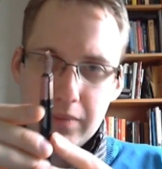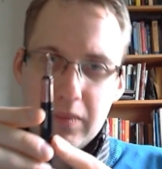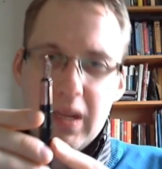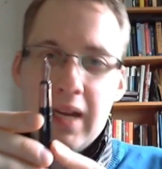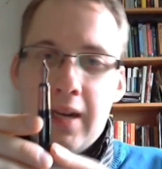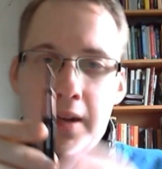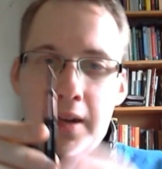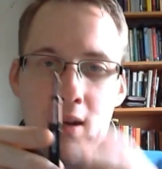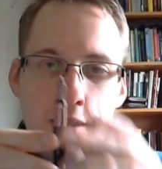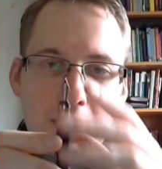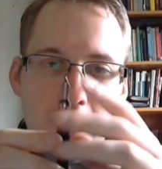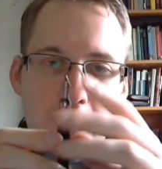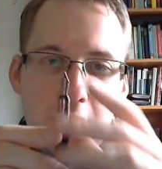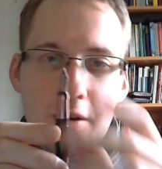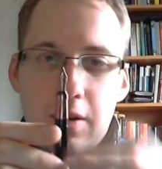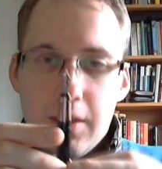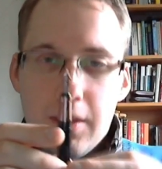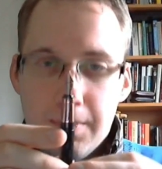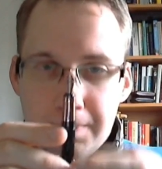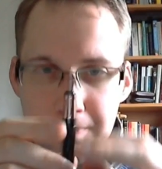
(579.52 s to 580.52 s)
and I like the
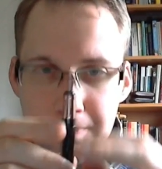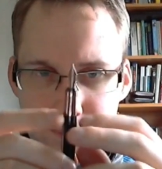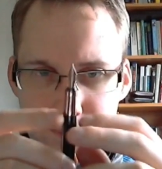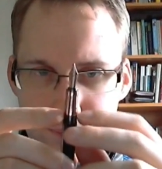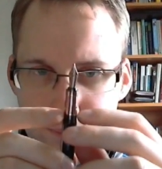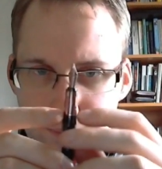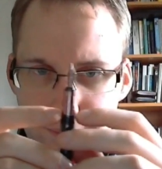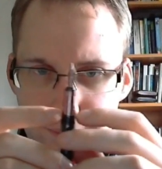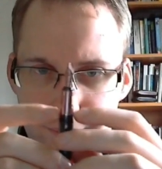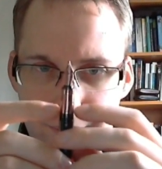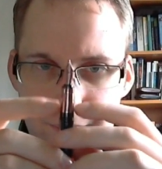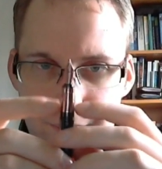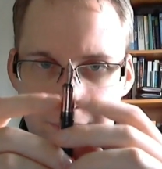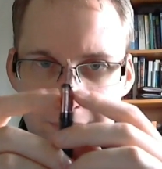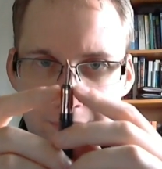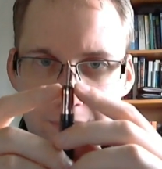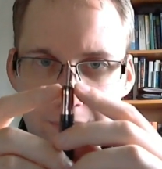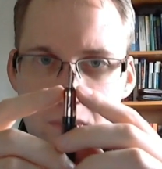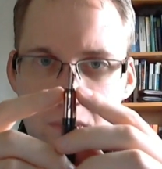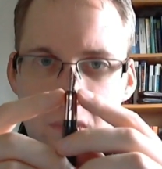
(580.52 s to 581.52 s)
color.
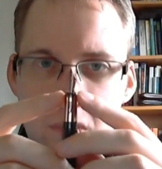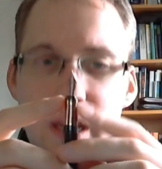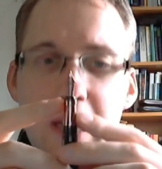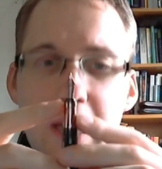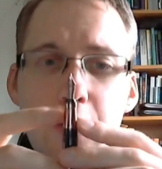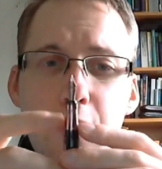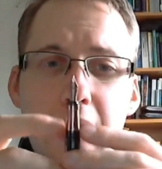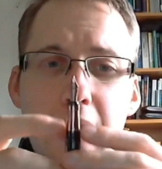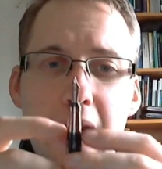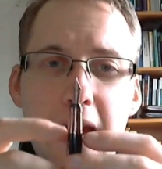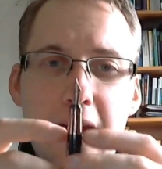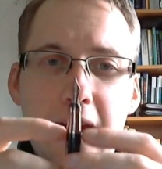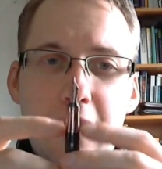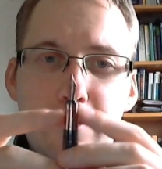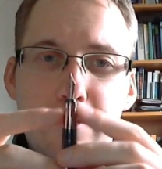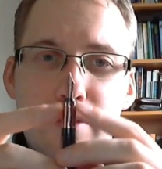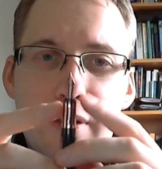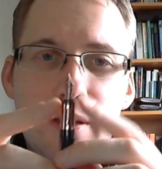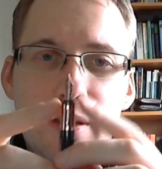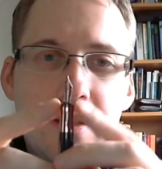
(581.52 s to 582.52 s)
Here we
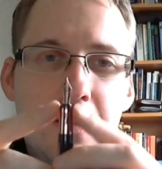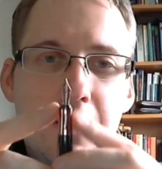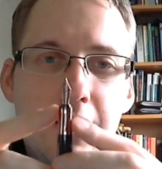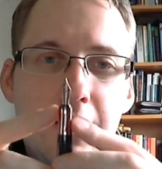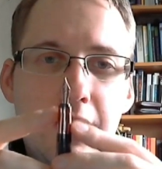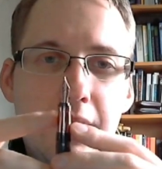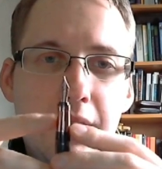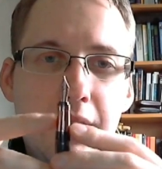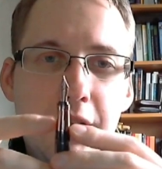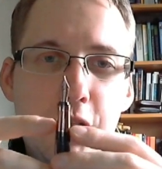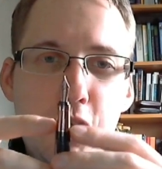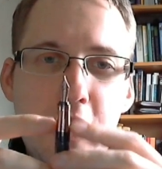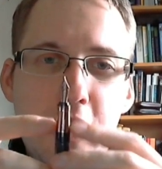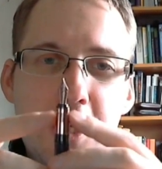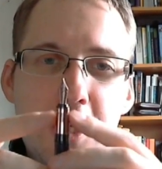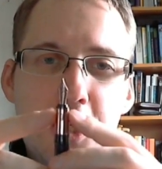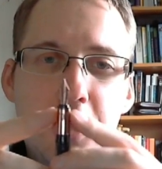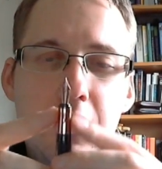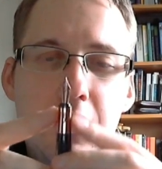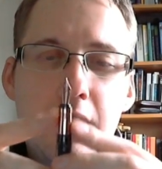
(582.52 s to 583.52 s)
have the
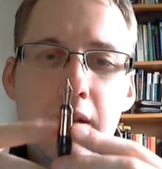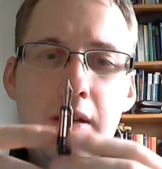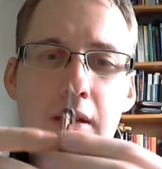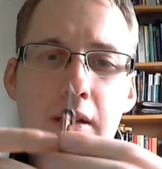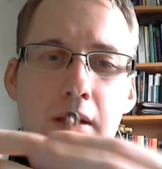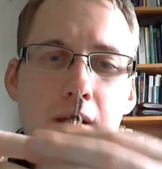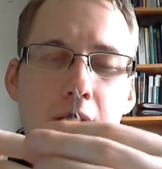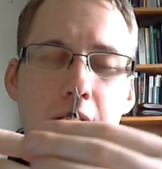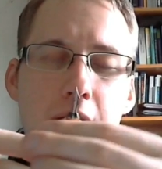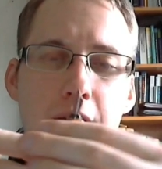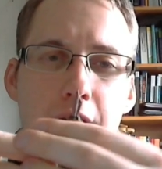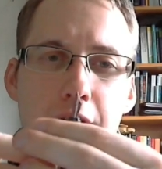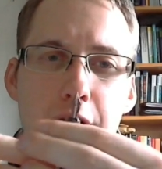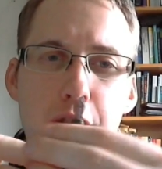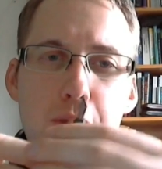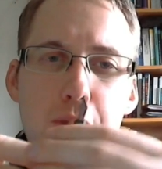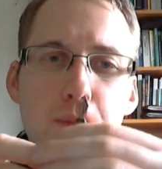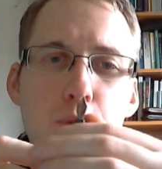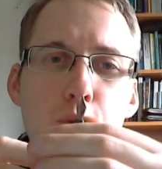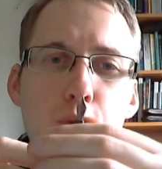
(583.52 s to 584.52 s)
section,
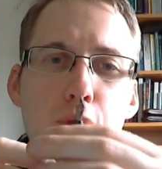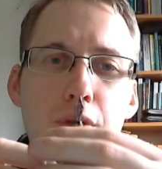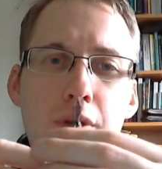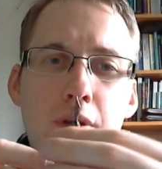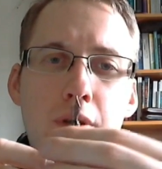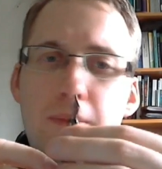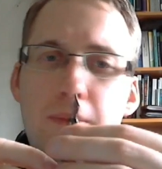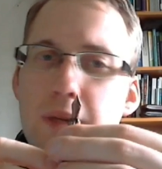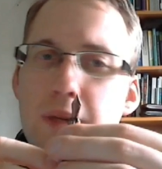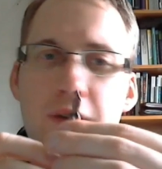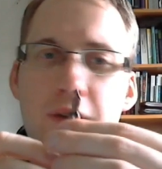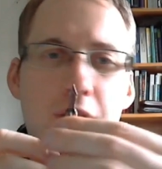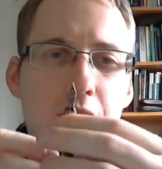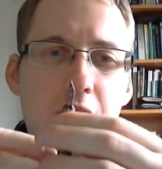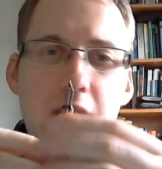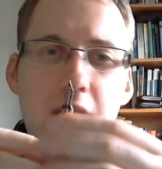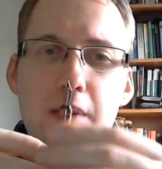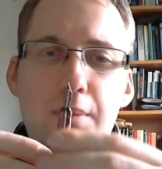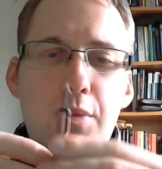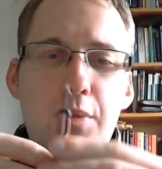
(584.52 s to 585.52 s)
smooth but not
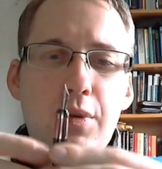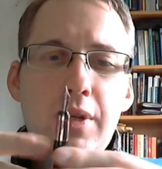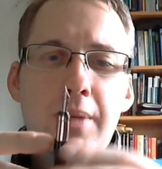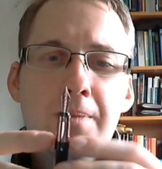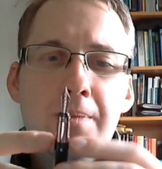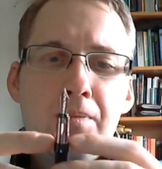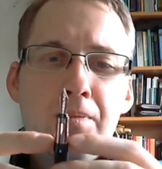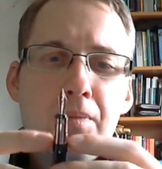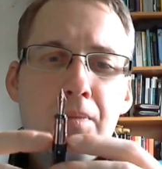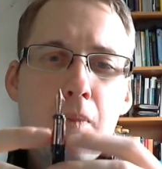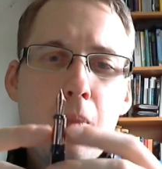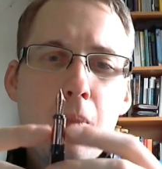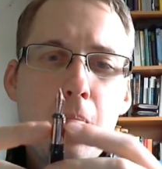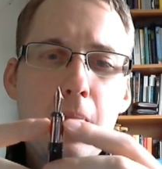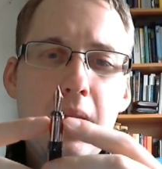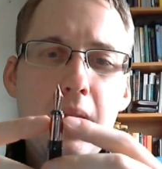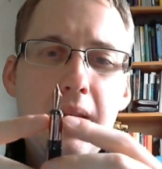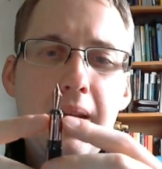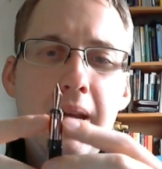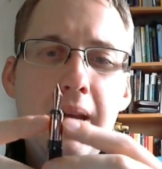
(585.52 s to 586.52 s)
slippery,
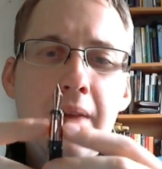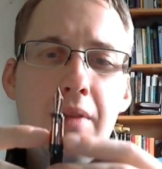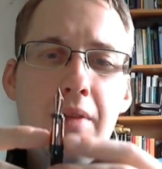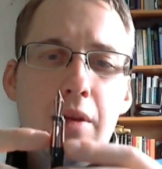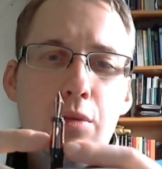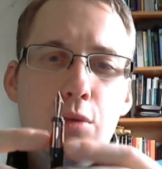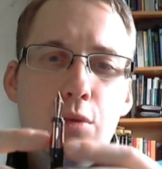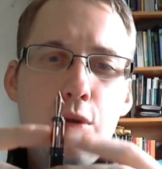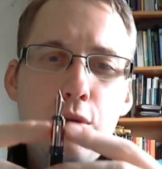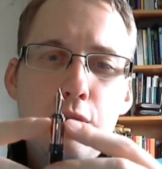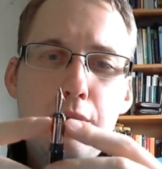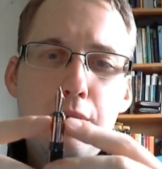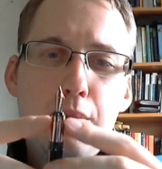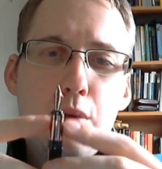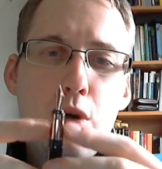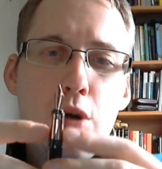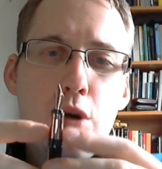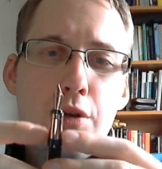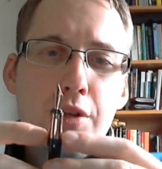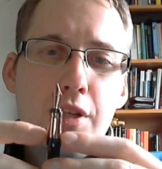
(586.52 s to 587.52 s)
again that rose
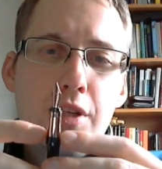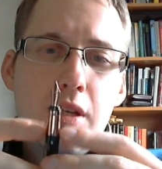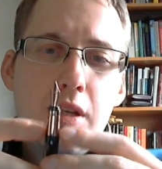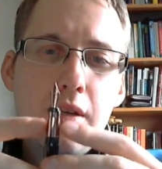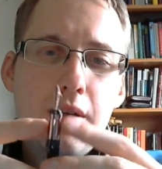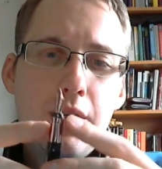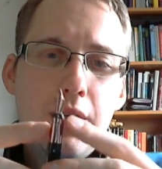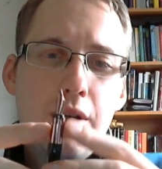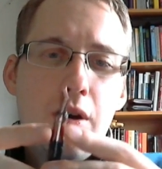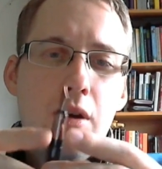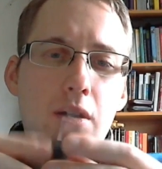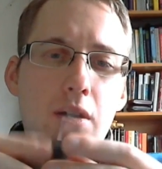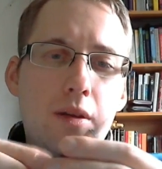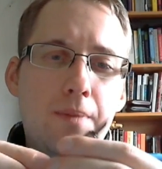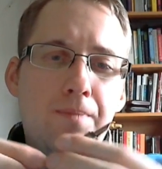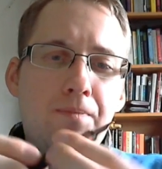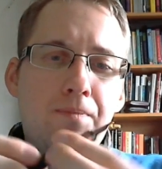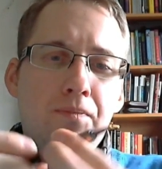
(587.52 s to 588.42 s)
bronze color.